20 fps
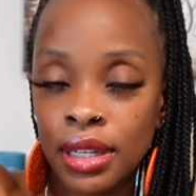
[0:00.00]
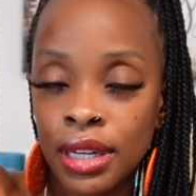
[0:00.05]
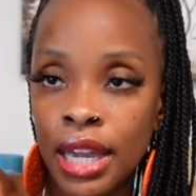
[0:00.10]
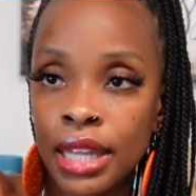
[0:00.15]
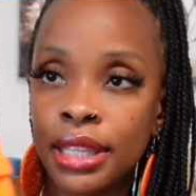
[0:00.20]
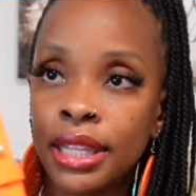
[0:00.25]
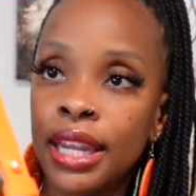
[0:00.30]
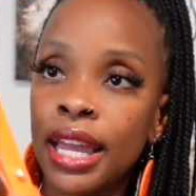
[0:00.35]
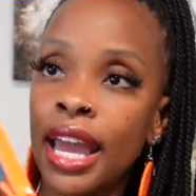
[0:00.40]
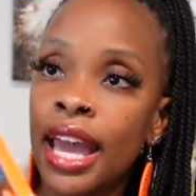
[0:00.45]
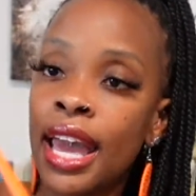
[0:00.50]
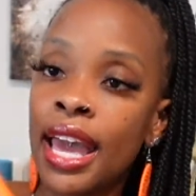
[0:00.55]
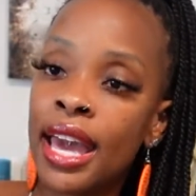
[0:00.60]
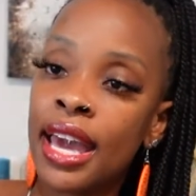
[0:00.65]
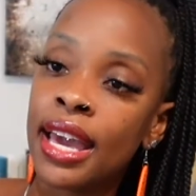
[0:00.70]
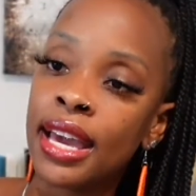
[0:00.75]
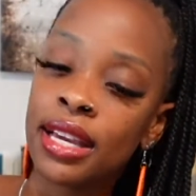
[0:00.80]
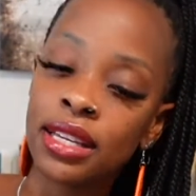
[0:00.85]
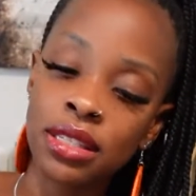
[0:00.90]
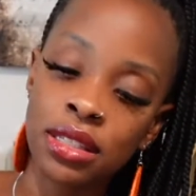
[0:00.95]
And then it
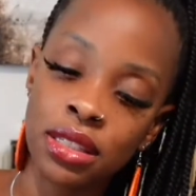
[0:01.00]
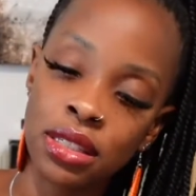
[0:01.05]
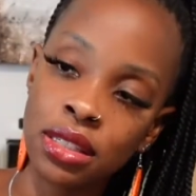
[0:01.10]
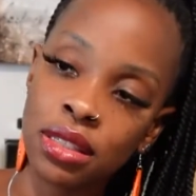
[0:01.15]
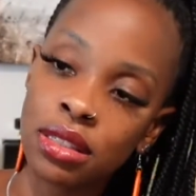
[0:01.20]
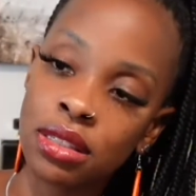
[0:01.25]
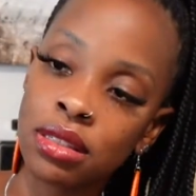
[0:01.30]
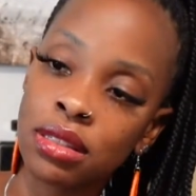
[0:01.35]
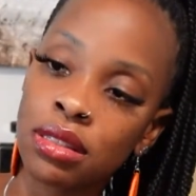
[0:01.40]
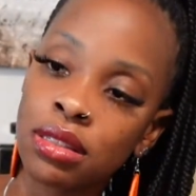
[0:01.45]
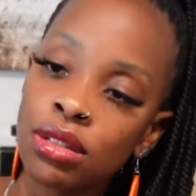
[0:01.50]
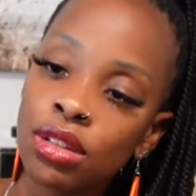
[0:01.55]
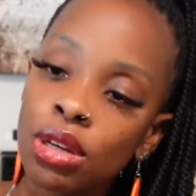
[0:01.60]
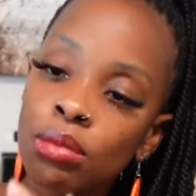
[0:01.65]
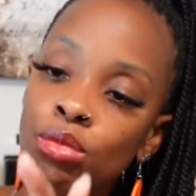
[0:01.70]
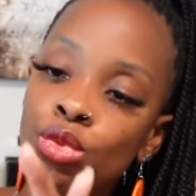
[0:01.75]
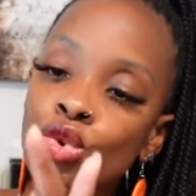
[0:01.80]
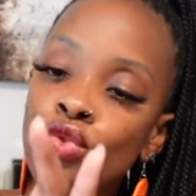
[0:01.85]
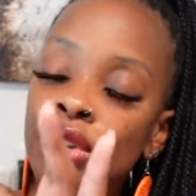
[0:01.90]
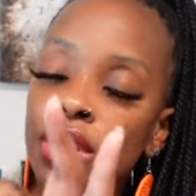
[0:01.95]
has, you can
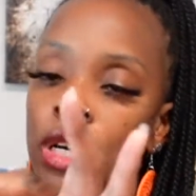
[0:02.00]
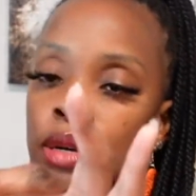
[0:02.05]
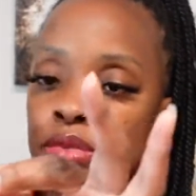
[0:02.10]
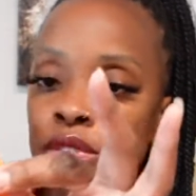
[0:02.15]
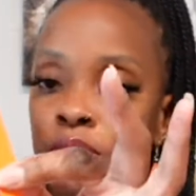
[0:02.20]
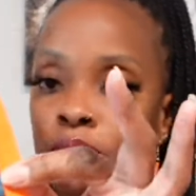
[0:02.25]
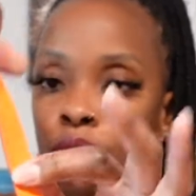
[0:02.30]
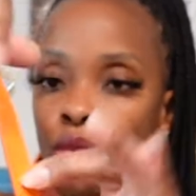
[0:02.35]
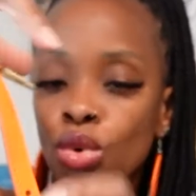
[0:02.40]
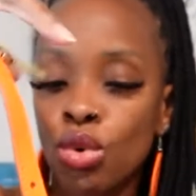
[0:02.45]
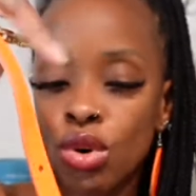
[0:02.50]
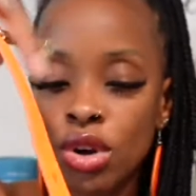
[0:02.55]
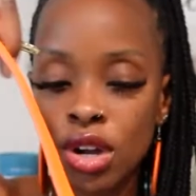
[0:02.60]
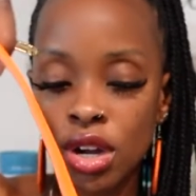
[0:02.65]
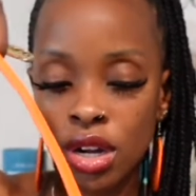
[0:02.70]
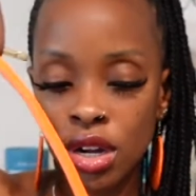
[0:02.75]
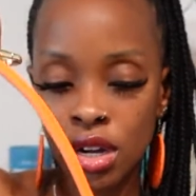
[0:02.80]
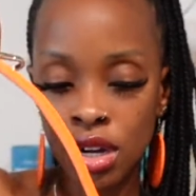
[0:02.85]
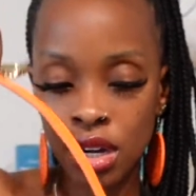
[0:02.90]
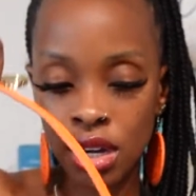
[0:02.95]
move it up some more.
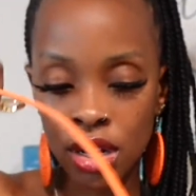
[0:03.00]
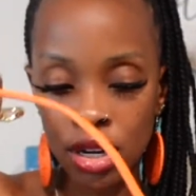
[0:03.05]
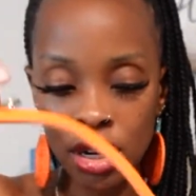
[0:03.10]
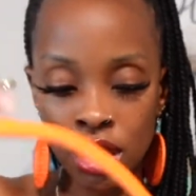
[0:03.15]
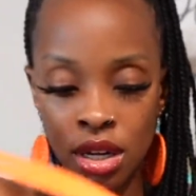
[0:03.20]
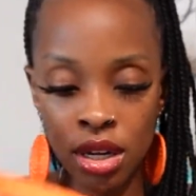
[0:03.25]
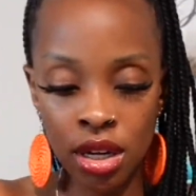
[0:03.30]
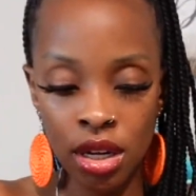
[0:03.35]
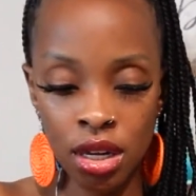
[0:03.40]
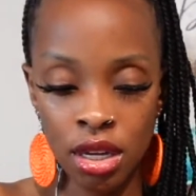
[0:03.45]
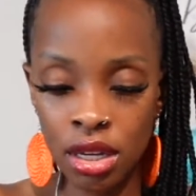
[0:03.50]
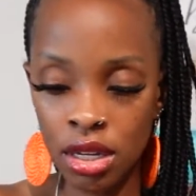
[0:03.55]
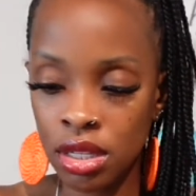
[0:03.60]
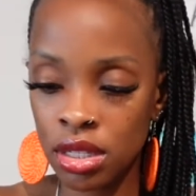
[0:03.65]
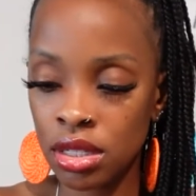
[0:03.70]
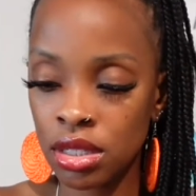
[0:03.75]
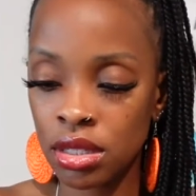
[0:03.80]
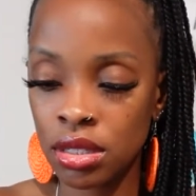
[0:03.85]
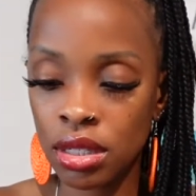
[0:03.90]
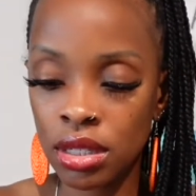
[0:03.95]

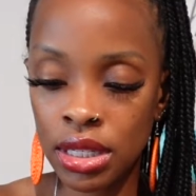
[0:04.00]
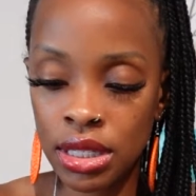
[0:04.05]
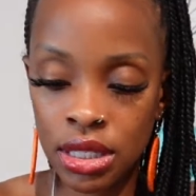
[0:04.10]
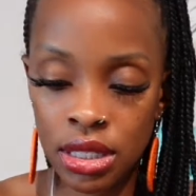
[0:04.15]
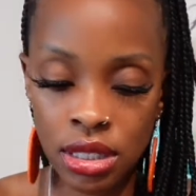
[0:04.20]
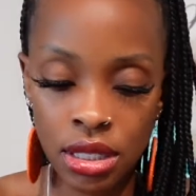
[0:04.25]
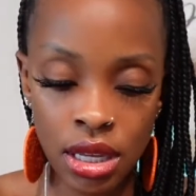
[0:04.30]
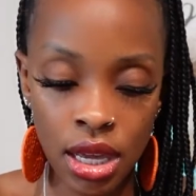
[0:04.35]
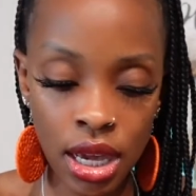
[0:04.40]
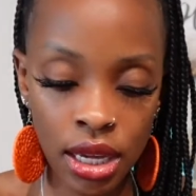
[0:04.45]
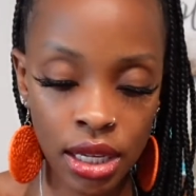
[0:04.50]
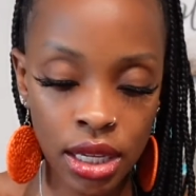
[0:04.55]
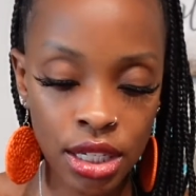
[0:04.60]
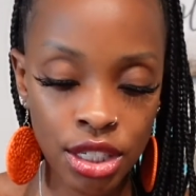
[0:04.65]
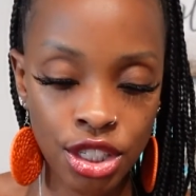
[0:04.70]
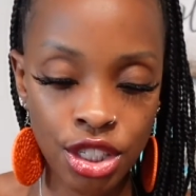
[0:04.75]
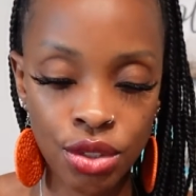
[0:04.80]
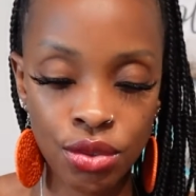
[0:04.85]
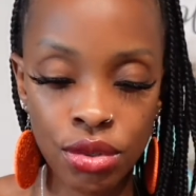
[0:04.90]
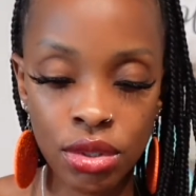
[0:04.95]
So let's see, I
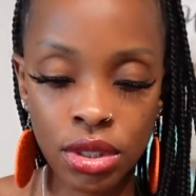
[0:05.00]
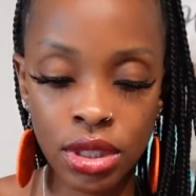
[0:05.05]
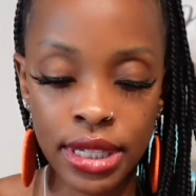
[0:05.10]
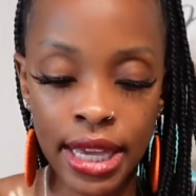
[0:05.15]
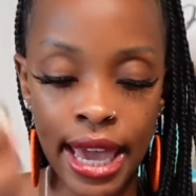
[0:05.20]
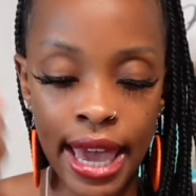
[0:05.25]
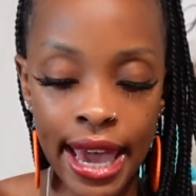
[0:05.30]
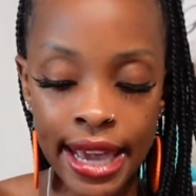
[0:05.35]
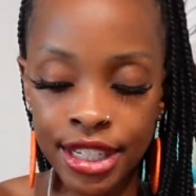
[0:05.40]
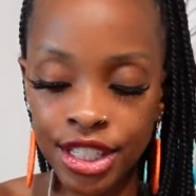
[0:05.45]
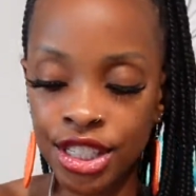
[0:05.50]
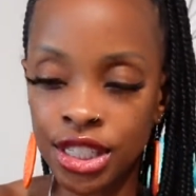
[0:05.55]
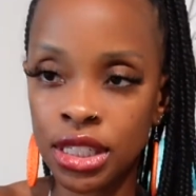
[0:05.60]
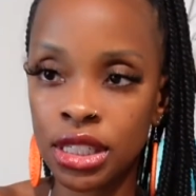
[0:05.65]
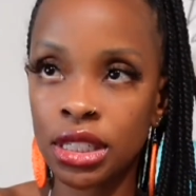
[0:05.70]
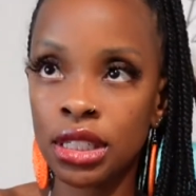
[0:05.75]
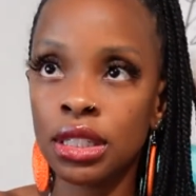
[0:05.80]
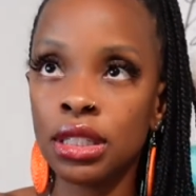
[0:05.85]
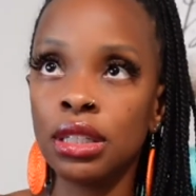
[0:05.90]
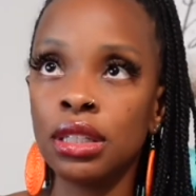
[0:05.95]
guess you will attach
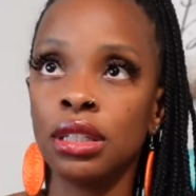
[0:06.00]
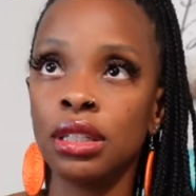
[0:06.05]
it.